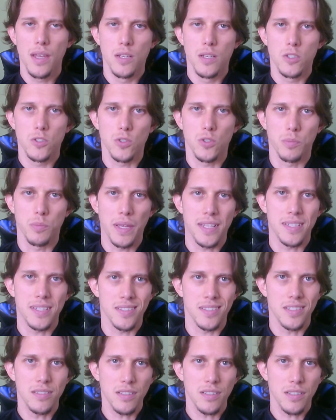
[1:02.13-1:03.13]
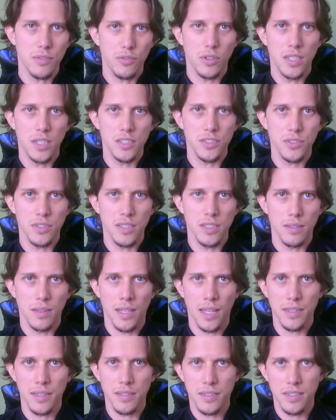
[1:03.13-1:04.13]
So it makes it easier for her to
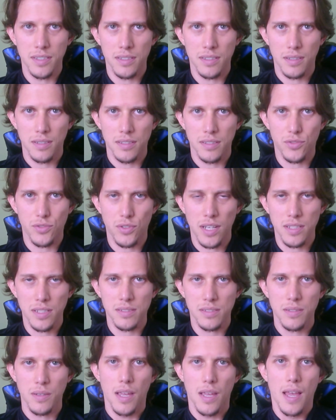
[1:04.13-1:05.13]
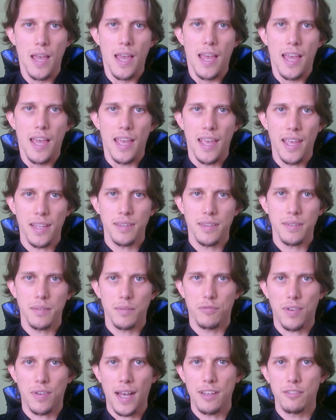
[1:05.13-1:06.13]
land her strikes, and
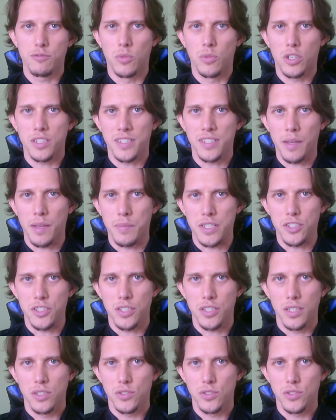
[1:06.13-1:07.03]
5 more damage.